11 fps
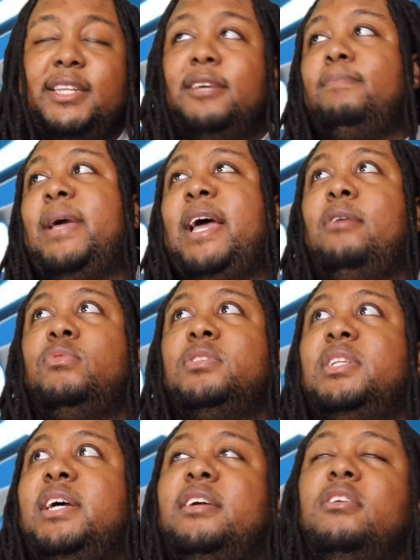Then Matt was
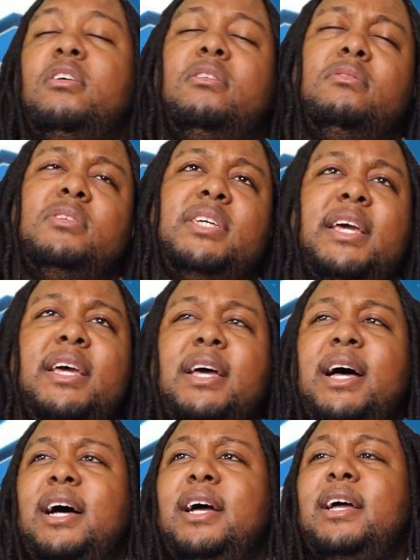like, oh yeah,
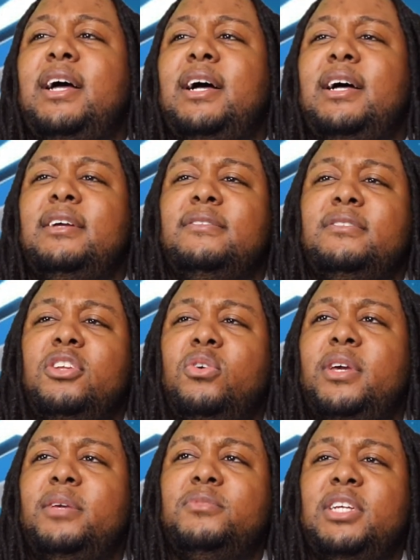I know
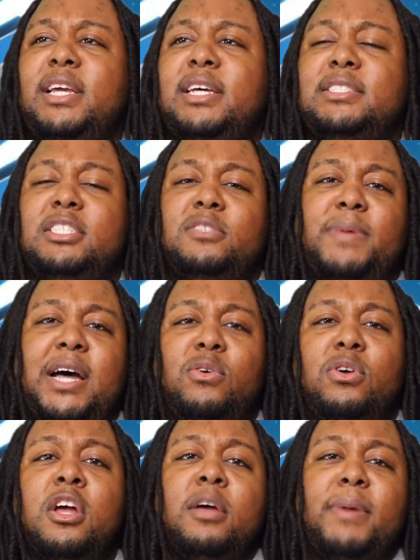MJ has this
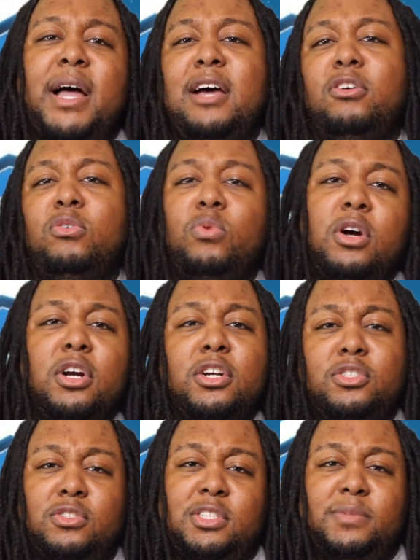power, but I don't want her to
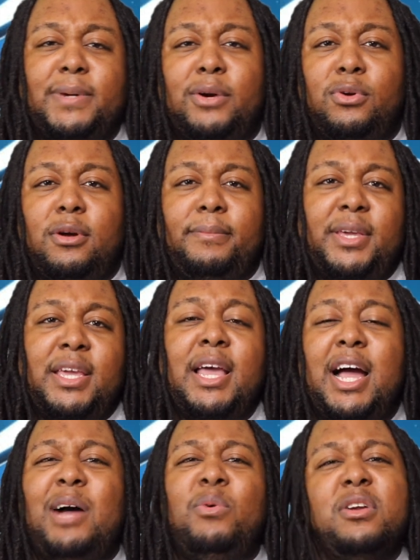use this power on me.
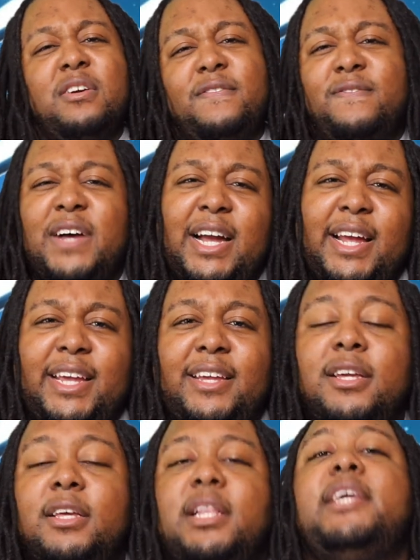I want to fight.
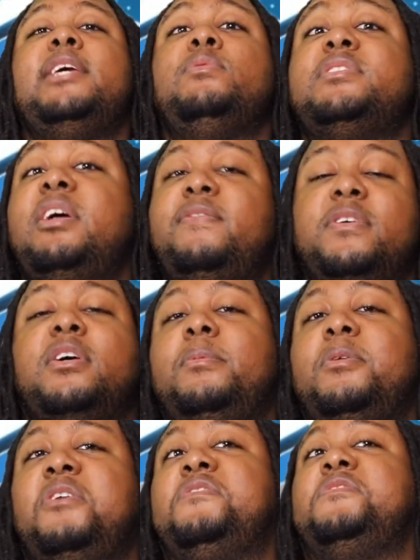Like, he was definitely coming
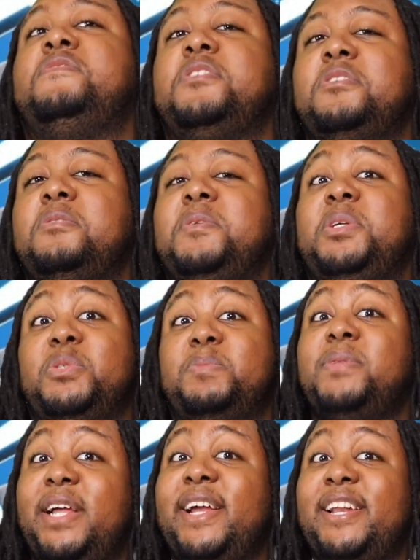off his victim, and he was
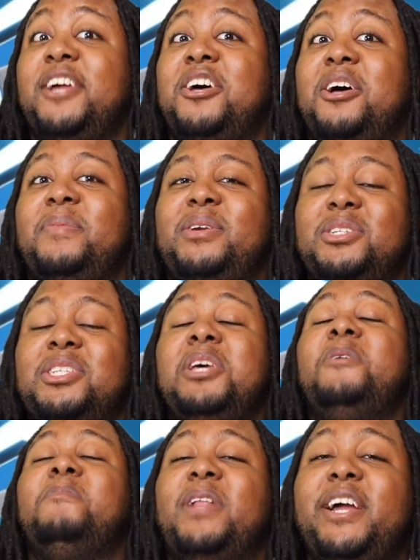playing that up. He was
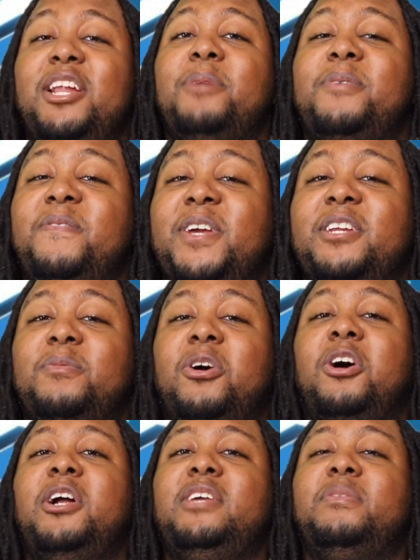playing up the victim
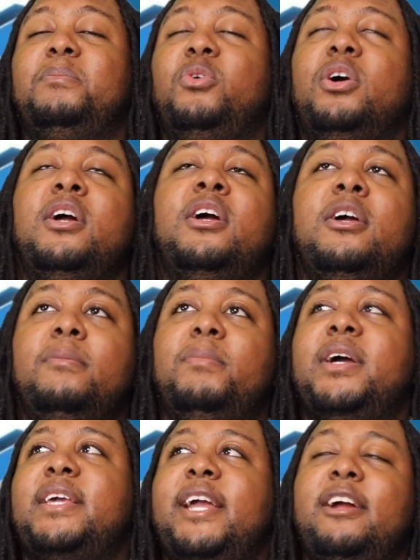card even more.
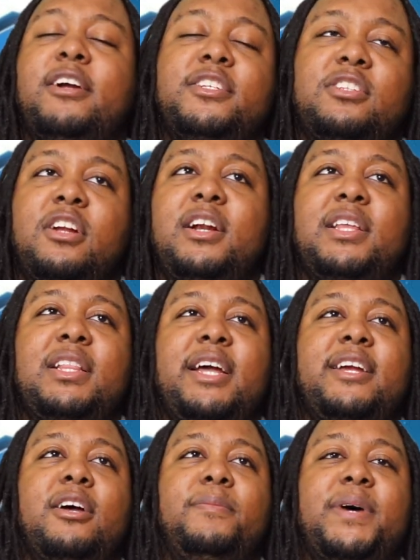But Karen started,
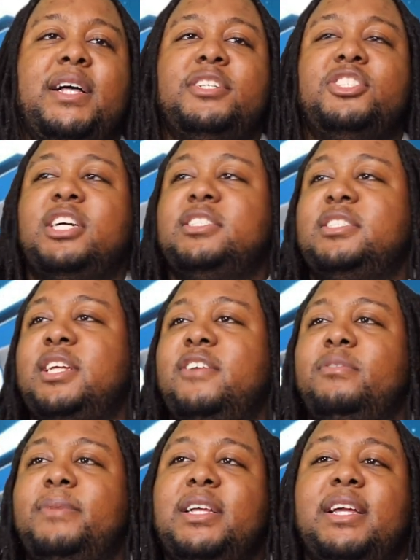like, apologizing to
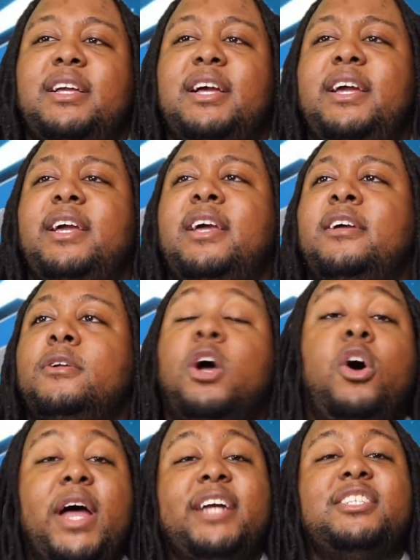everybody, like, hey.
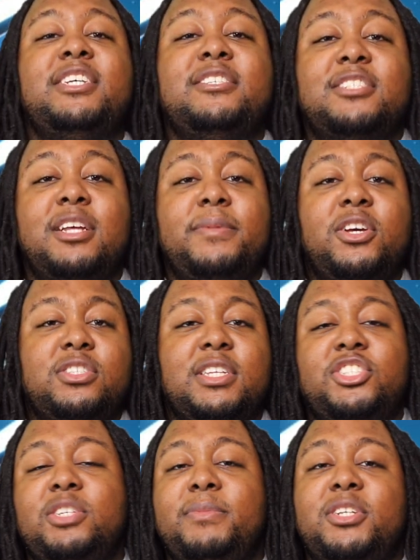Oh, actually, something else that
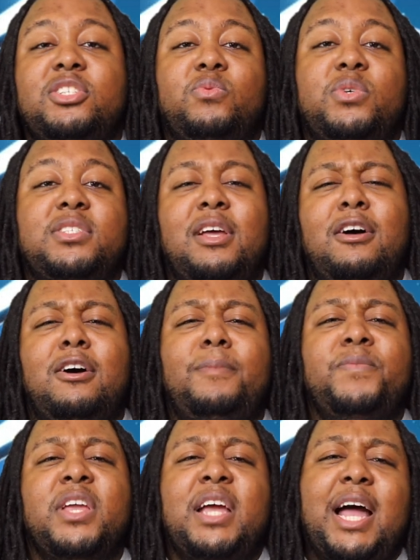she mentioned was,
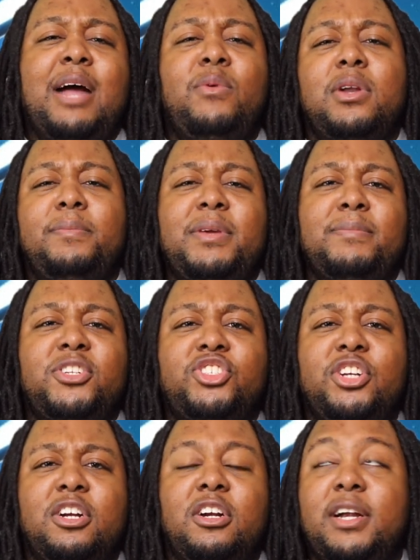I want to be
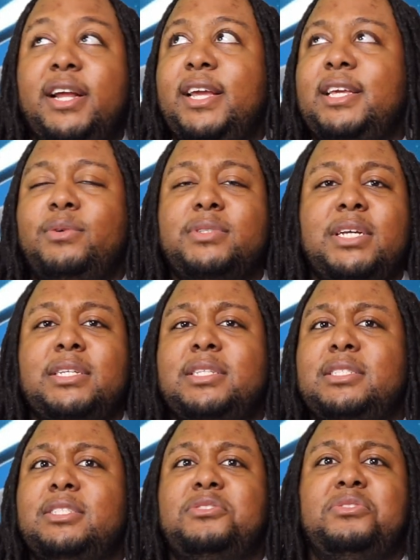mature. And he was like,
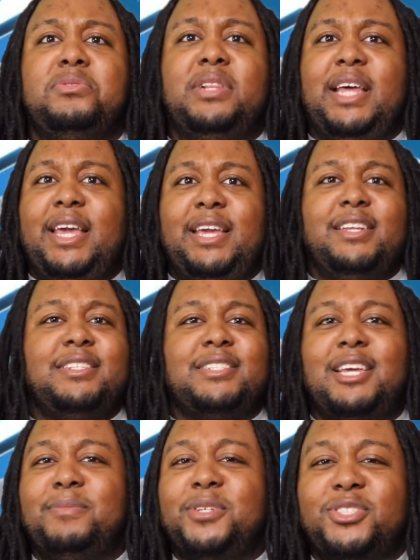this is too late. This
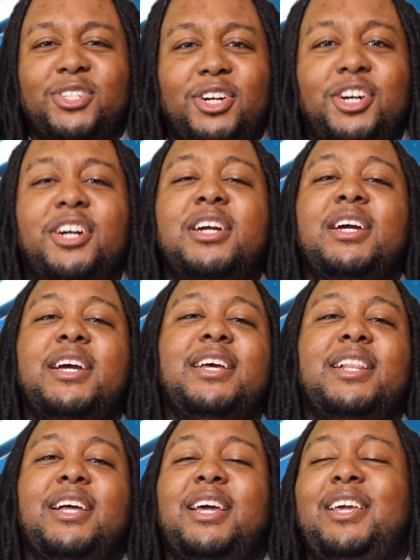ain't mature. And,
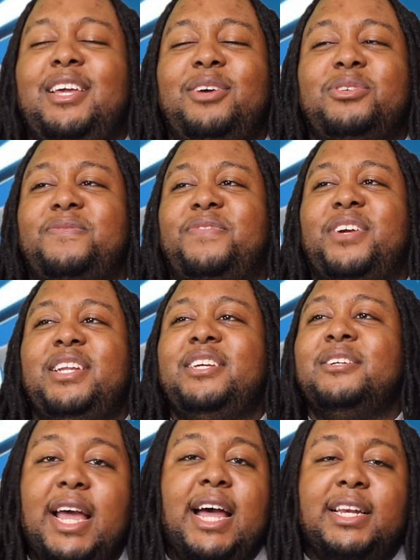like, it was funny.
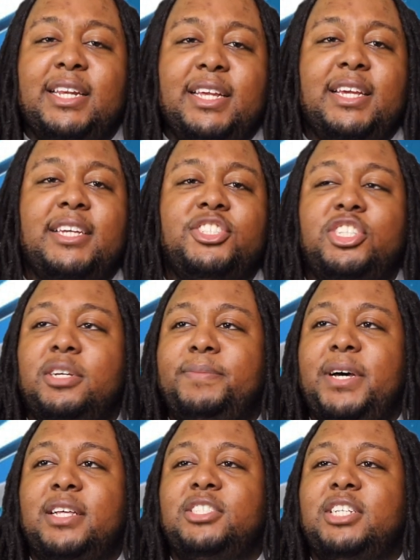At the end, she
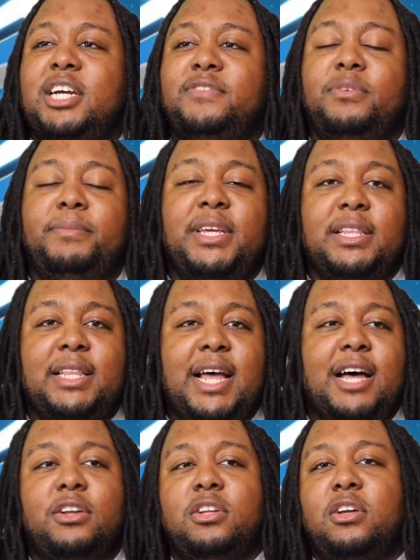apologized for being
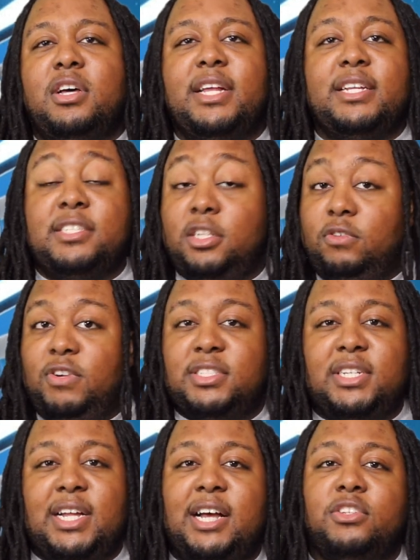loud and all that to the rest of
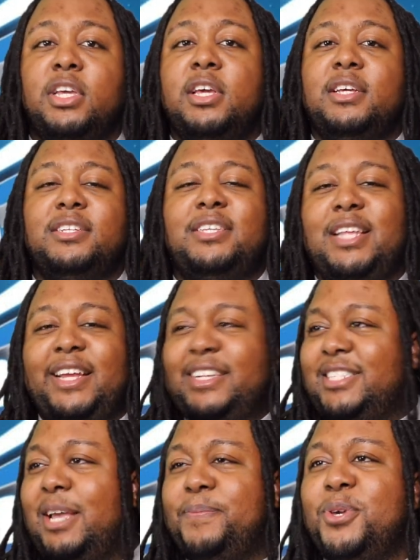the house. It's like,
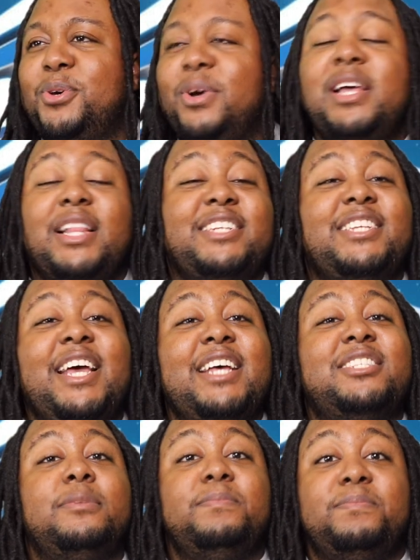except you. Like, she has
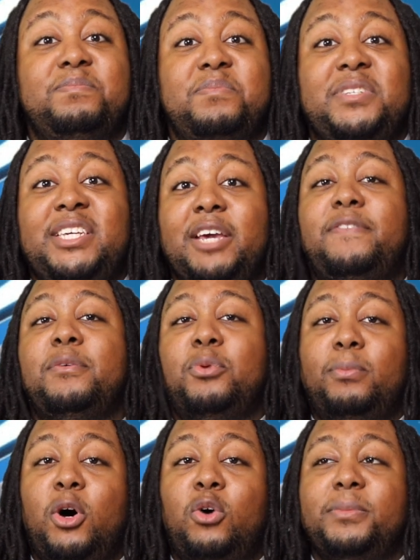some gifable
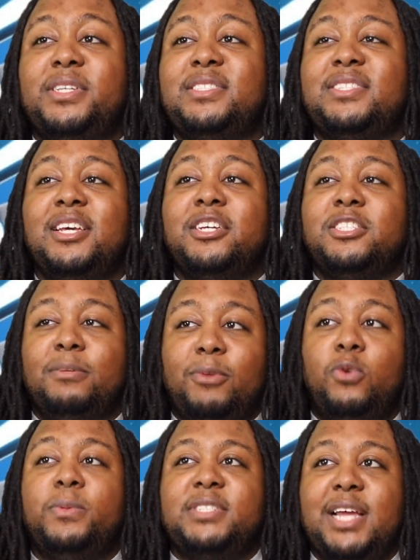moments. Some
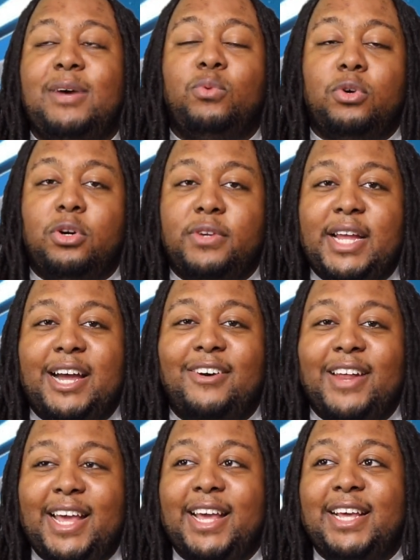moments that will go down
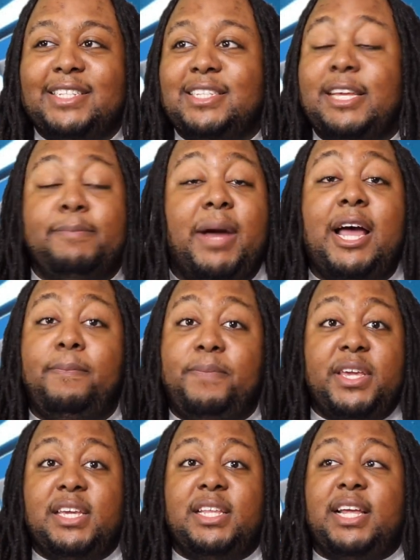as, in my
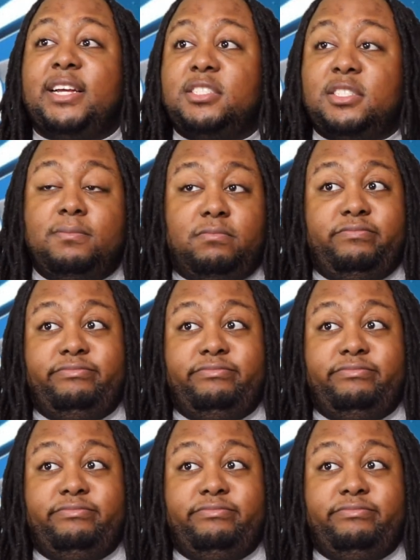opinion, like, some...